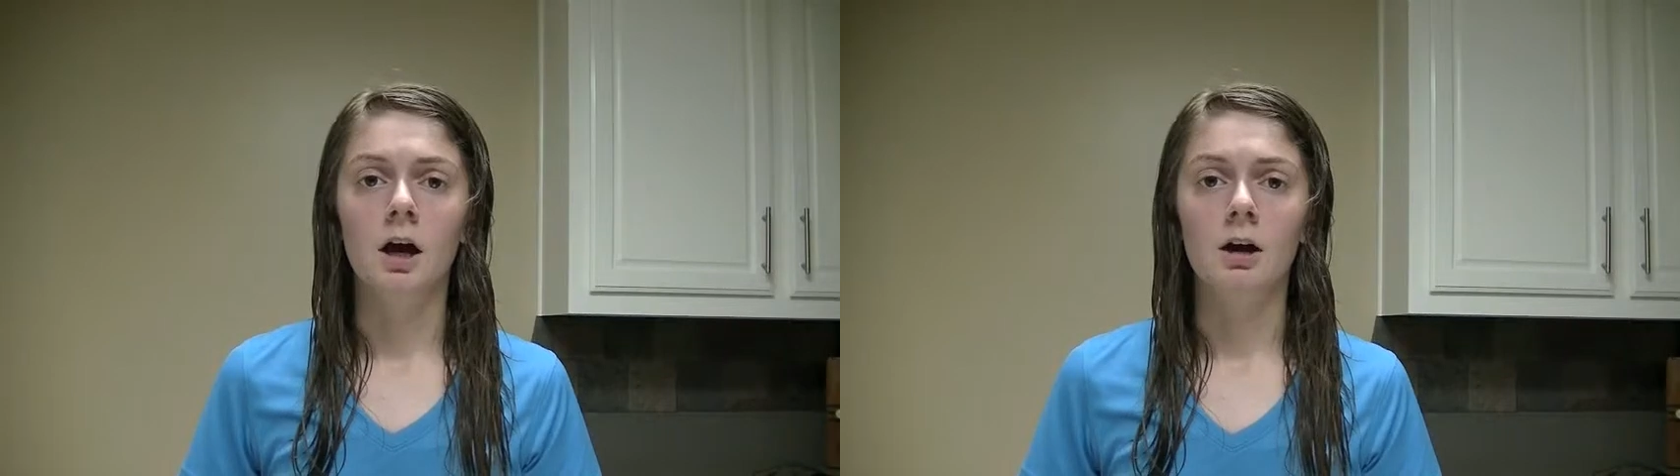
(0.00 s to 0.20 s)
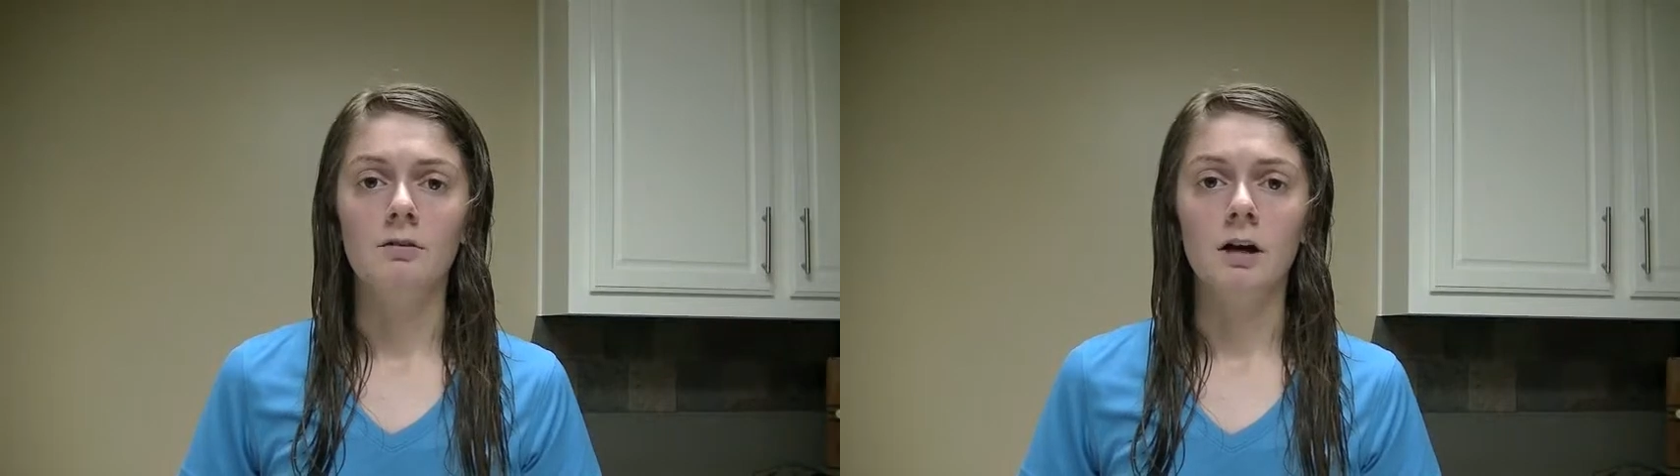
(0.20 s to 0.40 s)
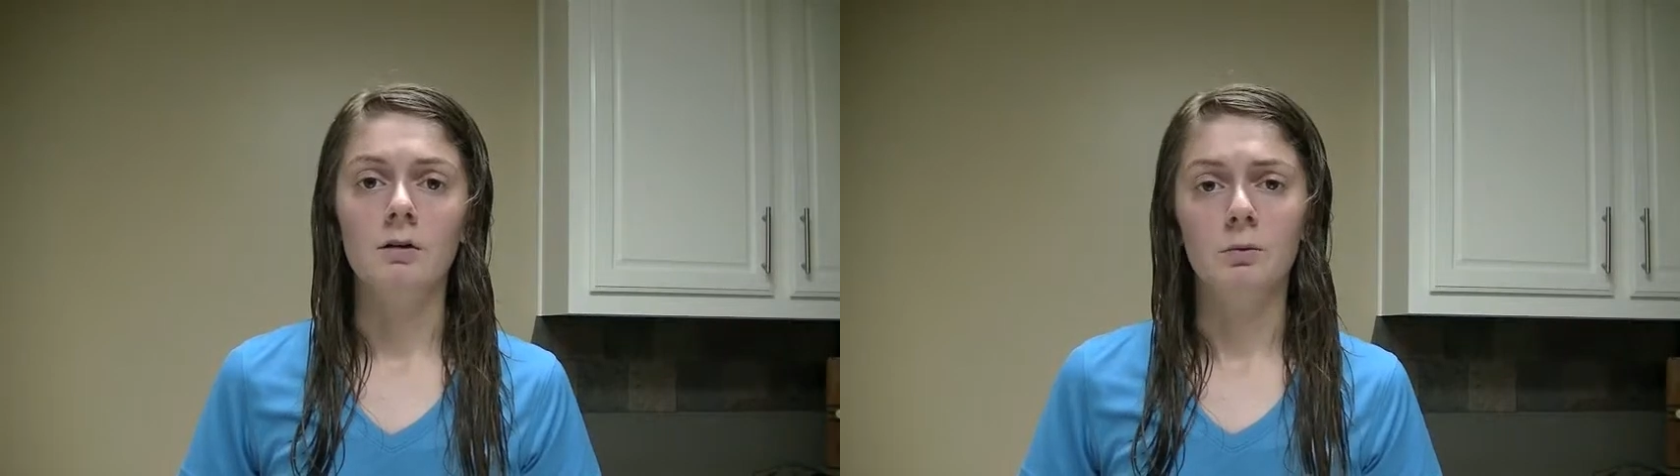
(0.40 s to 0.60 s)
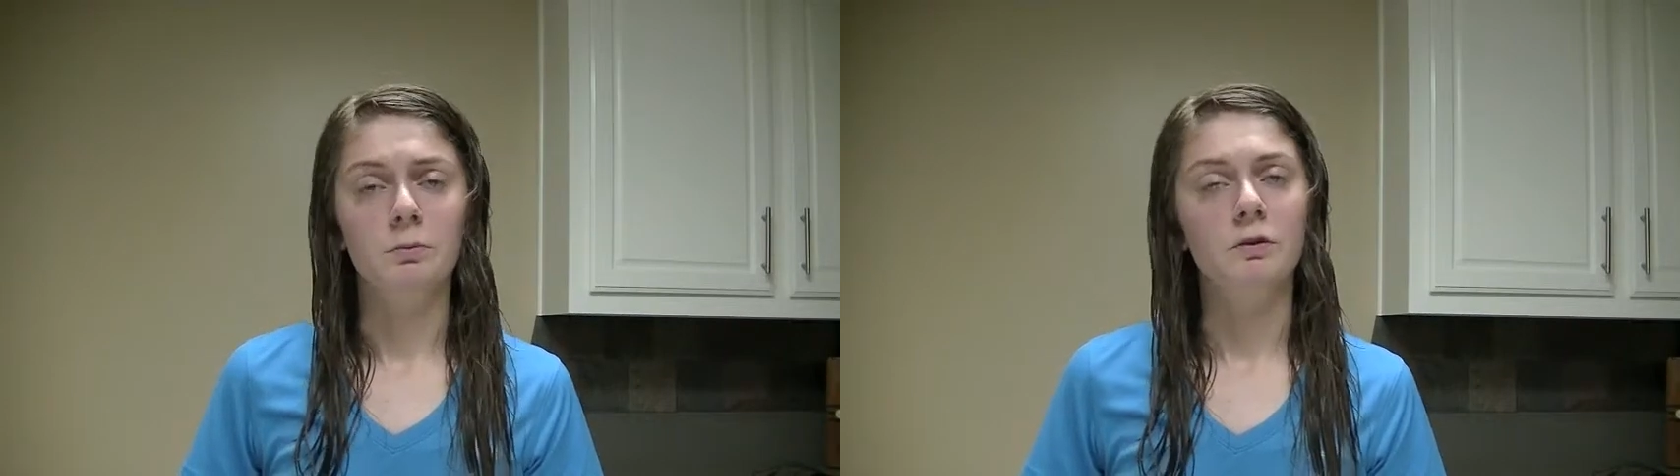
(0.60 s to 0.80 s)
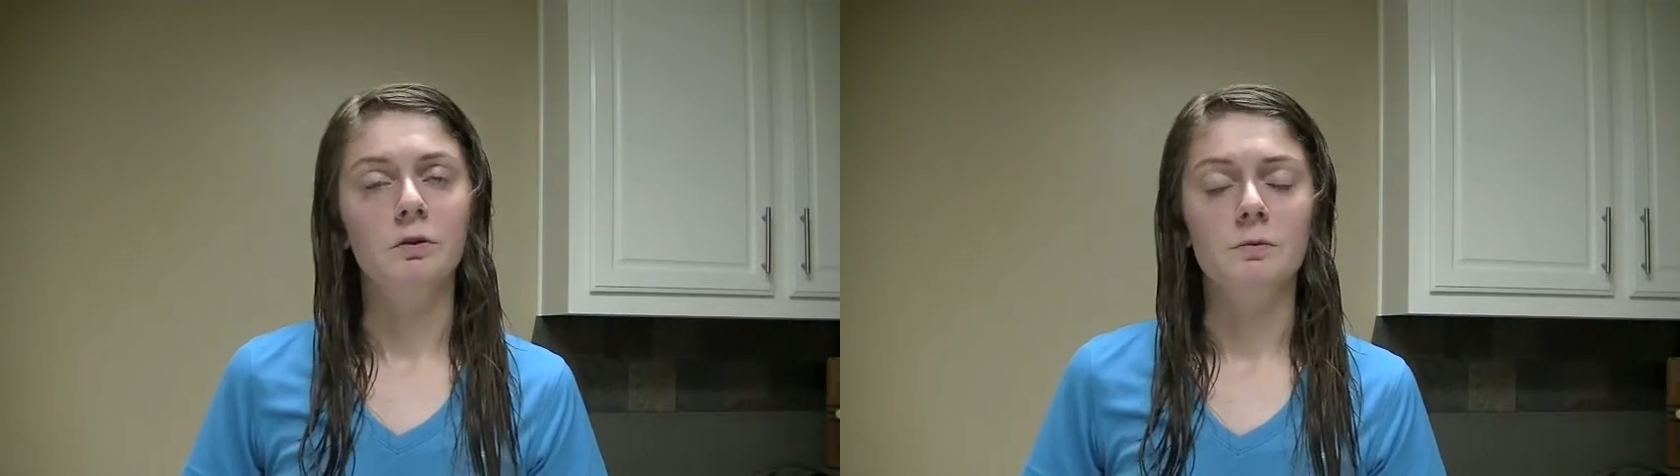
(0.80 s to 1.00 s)
of how women
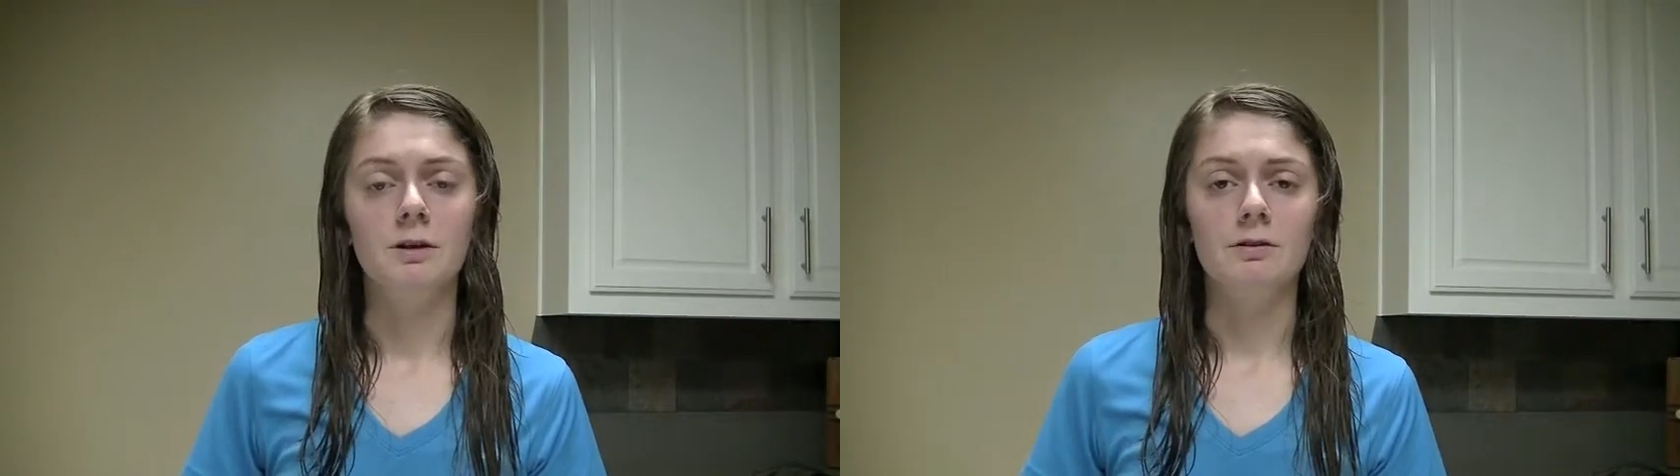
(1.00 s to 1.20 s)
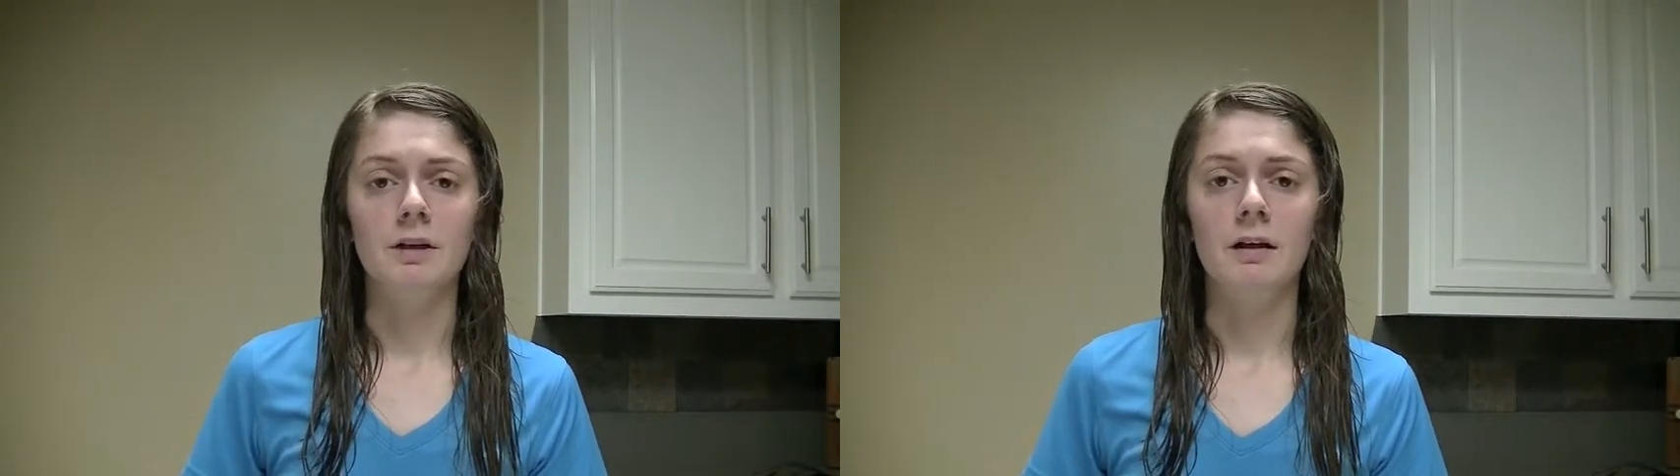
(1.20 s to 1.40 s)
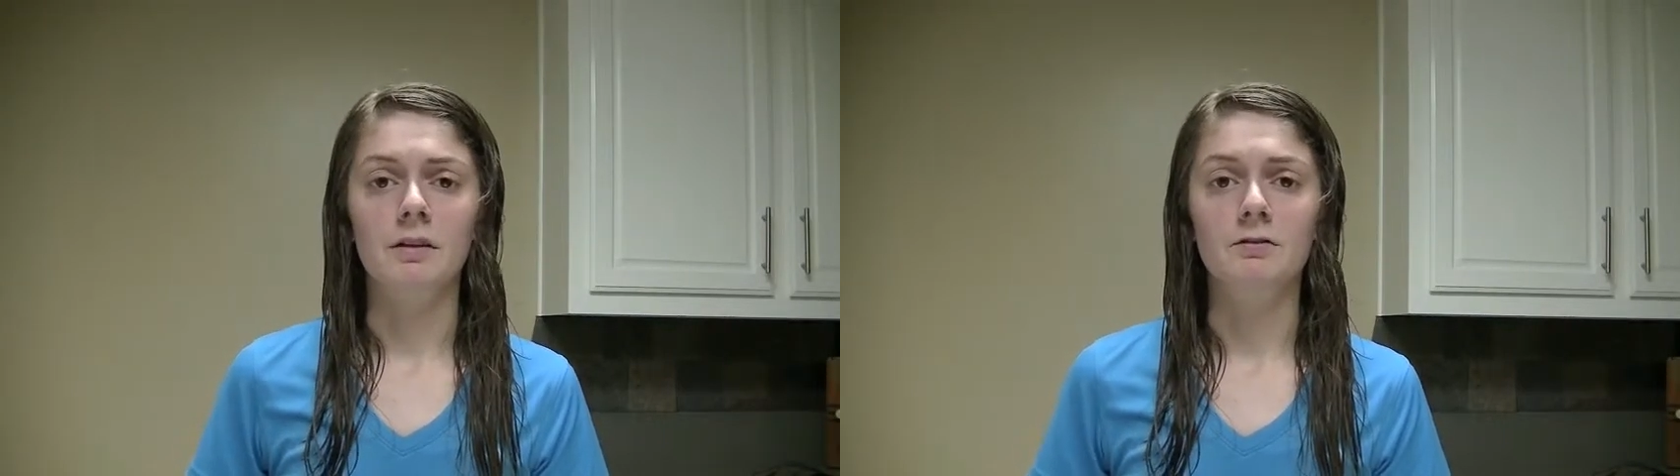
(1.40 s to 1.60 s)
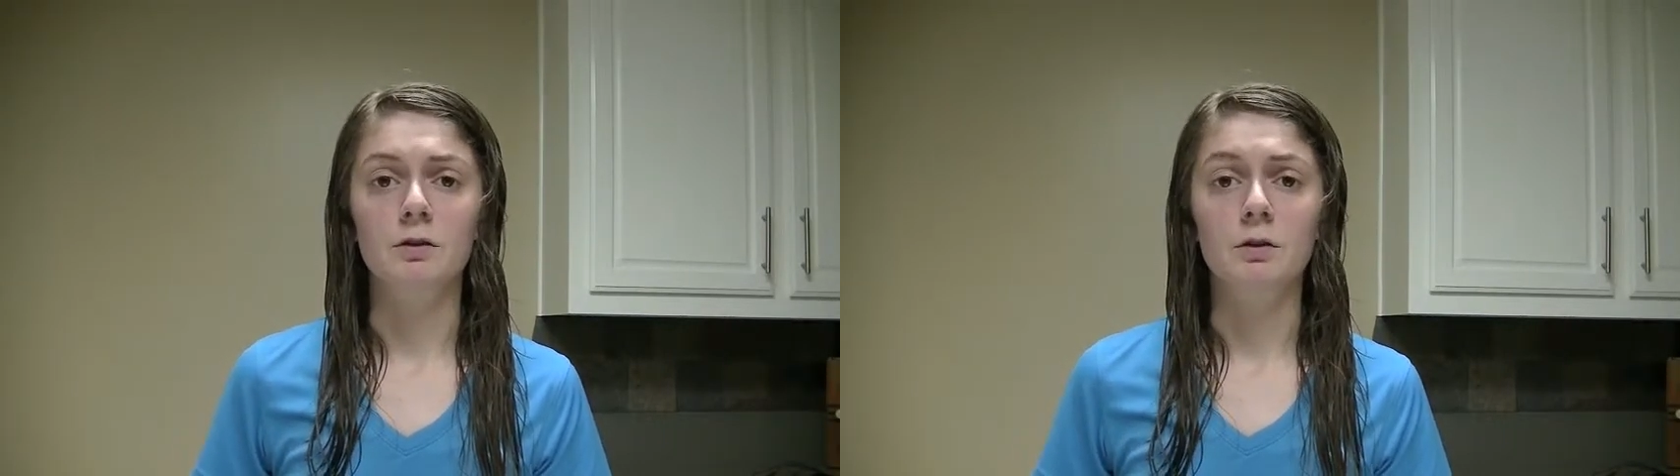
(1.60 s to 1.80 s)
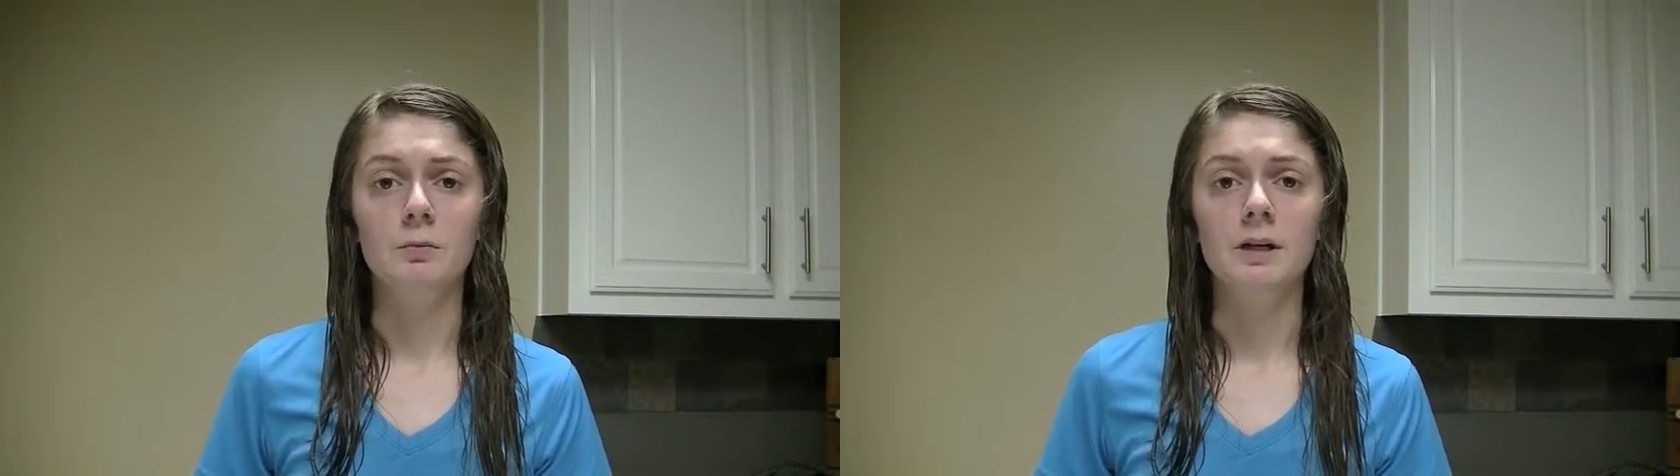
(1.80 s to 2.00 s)
view themselves and how they
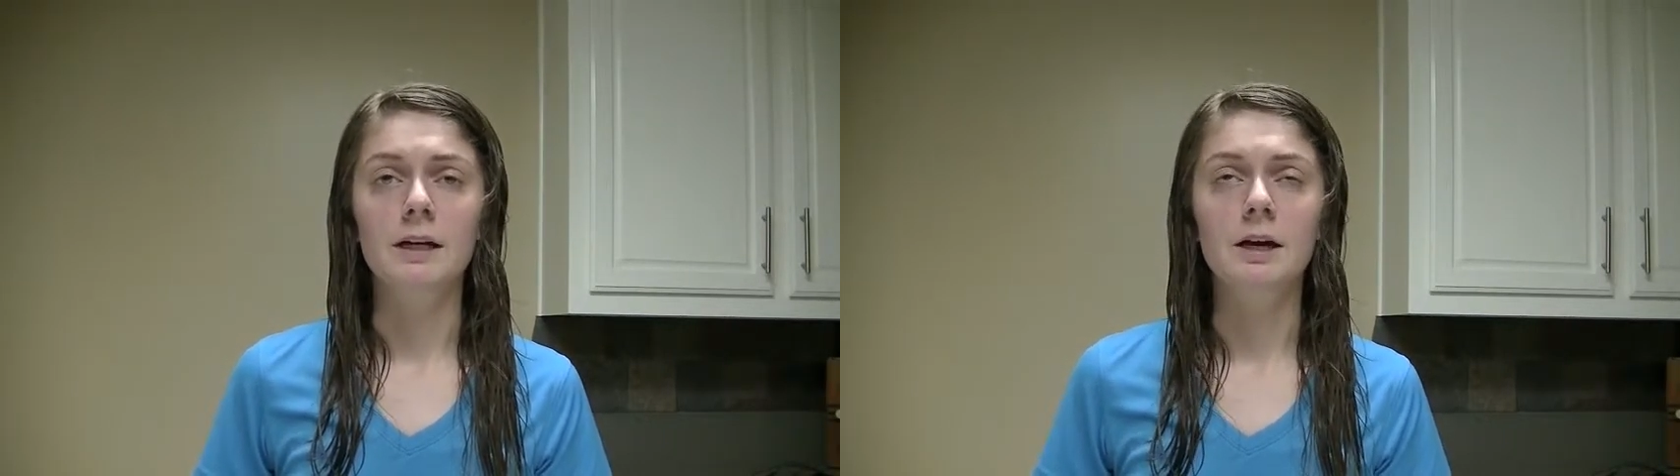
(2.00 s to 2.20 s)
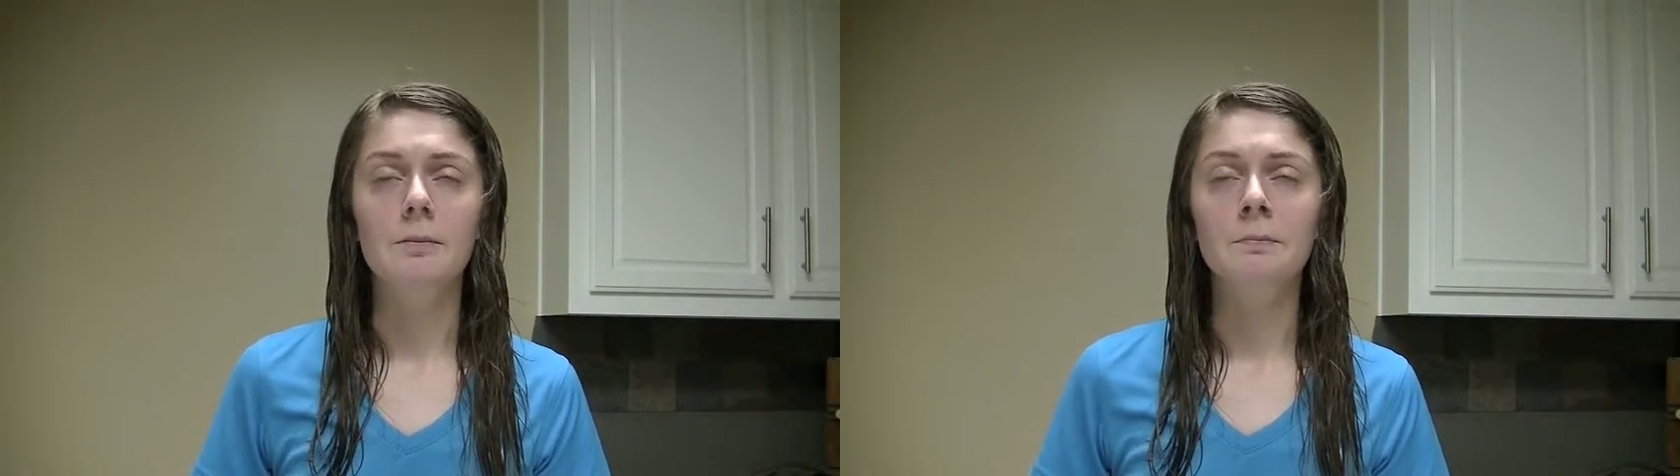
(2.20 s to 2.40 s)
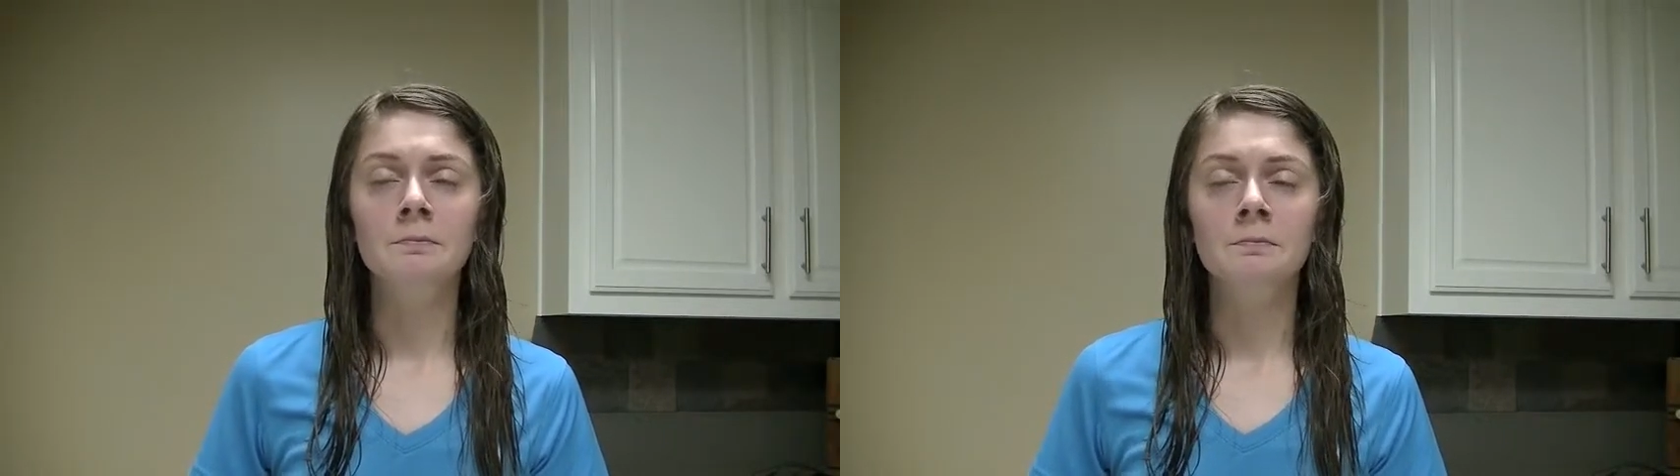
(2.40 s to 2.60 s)
view the media,